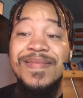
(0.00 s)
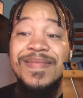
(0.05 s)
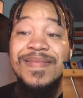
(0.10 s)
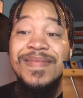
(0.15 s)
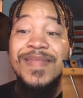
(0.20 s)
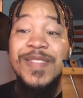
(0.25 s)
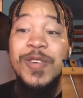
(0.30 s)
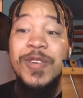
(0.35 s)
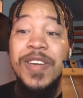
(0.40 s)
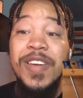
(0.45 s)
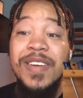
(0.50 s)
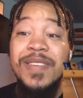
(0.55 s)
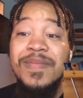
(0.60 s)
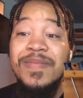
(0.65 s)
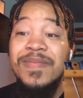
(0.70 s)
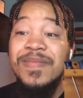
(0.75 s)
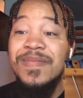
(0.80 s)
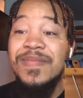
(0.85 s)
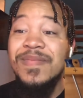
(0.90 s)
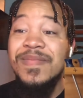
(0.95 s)
Okay.
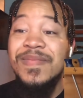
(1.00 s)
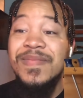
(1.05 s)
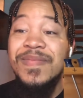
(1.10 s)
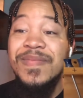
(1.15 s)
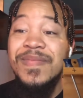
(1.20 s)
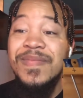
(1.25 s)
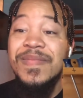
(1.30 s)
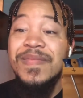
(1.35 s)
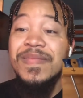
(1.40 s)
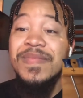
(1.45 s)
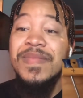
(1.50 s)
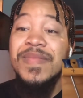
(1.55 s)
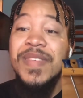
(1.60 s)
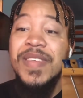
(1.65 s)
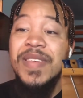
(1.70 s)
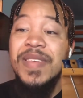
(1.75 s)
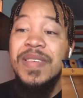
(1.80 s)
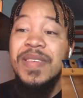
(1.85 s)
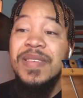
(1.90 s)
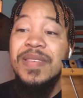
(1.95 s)

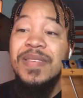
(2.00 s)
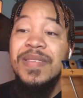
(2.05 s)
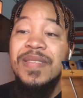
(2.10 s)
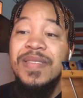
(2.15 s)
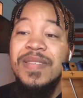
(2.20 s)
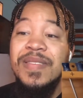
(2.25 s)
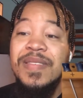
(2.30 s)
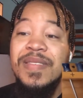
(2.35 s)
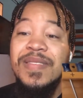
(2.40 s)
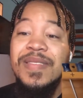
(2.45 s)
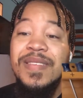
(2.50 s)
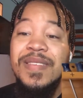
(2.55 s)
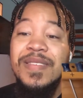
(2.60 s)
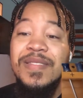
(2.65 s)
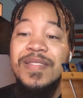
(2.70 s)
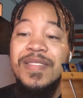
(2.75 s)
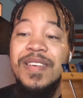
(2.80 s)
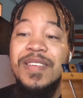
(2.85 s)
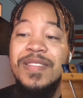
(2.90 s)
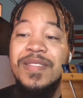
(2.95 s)
It
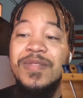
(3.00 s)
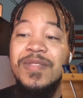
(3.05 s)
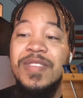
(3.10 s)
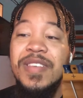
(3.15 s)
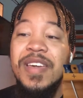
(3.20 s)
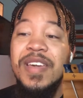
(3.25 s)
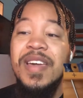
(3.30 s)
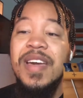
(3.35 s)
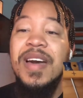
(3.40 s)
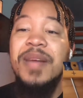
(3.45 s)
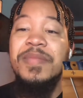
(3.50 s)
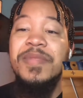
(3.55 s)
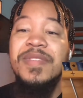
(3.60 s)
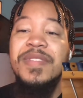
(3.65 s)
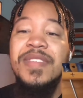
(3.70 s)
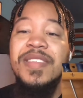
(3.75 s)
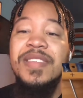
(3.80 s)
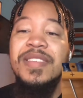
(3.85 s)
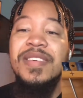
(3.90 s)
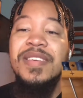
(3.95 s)
doesn't really accomplish
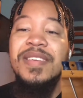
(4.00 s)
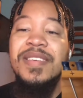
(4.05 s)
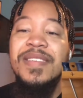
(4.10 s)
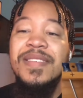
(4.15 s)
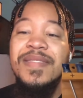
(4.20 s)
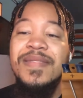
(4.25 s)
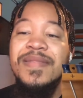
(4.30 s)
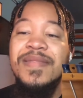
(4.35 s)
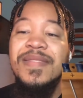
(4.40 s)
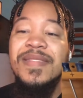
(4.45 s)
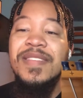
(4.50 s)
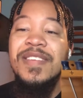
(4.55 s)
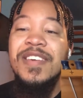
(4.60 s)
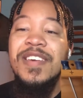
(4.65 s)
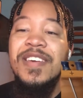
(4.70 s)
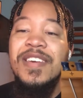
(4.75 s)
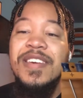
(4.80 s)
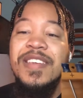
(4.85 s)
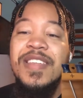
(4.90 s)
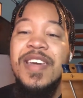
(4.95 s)
anything.
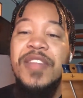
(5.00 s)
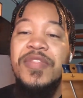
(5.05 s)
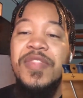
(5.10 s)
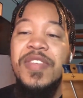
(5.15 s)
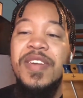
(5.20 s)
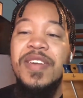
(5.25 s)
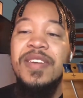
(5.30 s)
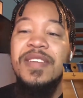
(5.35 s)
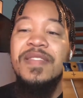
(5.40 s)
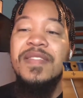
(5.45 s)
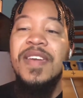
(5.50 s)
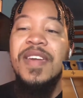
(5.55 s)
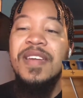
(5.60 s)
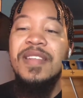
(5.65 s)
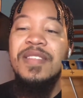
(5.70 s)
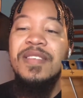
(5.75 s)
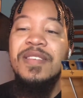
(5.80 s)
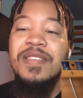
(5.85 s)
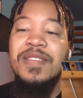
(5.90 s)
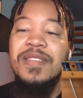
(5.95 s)
That thing, take
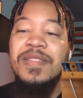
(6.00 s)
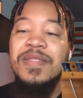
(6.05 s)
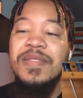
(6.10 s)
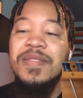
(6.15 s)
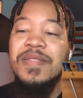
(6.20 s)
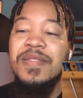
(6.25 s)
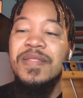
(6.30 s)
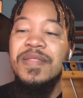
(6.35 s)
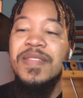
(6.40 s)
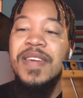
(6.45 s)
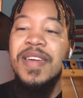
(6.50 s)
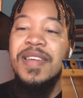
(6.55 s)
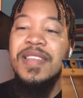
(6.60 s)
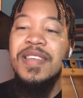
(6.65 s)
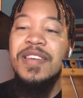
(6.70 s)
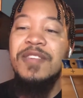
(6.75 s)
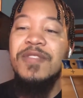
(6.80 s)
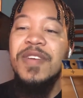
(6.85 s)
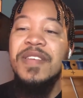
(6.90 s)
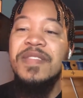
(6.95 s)
the
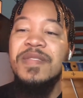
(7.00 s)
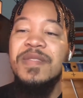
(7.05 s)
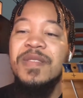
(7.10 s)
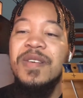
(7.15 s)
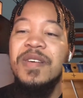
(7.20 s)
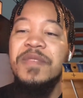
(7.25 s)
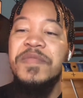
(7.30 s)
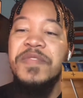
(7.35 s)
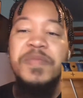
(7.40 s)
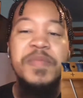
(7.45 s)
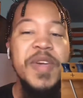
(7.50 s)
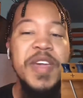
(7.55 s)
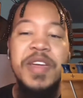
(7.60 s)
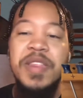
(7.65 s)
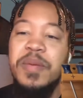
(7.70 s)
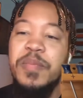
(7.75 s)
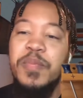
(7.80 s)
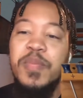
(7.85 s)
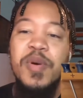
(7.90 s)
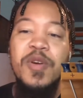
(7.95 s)
eraser off, it's making
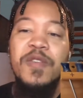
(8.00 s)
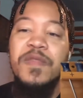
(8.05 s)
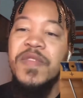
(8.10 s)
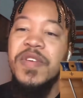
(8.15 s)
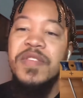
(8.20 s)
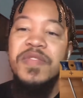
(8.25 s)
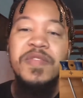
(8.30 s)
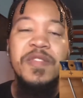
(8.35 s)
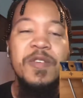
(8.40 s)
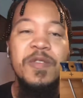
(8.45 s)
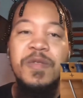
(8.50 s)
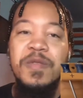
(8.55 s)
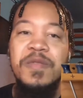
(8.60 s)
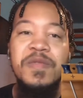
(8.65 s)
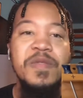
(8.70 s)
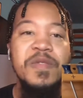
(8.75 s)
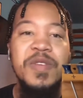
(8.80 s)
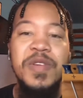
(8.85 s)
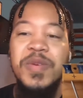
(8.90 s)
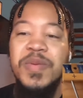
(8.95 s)
a perfect circle
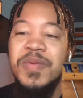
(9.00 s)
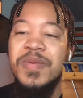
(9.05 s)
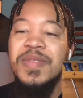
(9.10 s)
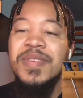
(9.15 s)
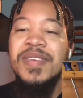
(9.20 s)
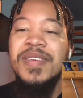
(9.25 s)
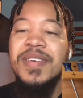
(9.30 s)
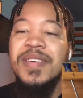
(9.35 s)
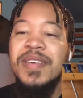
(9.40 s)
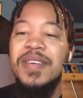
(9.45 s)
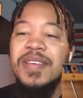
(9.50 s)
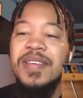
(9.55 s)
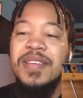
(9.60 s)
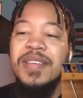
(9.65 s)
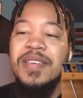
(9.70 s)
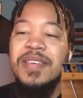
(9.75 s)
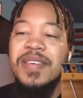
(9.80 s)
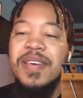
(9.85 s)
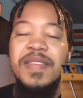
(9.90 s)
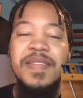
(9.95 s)
for you.
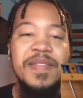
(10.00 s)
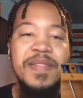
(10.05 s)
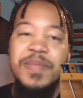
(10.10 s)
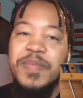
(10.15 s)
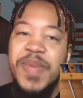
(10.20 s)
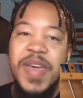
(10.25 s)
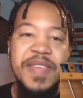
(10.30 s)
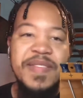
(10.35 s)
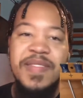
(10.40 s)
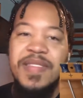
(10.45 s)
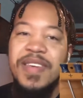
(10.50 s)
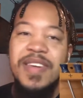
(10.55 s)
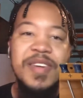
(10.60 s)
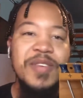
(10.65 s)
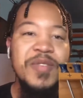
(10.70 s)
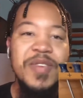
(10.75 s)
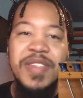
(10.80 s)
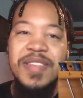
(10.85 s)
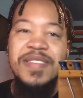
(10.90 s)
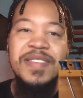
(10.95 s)
That's the best thing you
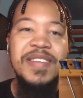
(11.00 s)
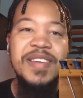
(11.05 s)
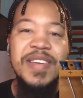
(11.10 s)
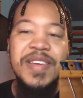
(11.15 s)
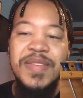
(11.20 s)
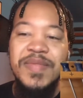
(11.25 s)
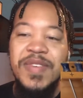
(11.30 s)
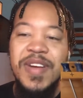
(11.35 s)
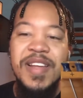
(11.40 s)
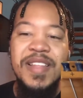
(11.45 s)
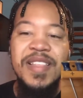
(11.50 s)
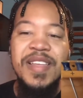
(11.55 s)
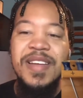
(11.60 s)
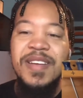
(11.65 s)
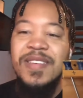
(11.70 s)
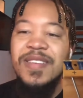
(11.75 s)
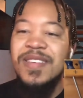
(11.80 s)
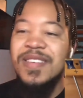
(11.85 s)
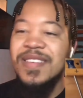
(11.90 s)
could achieve right there.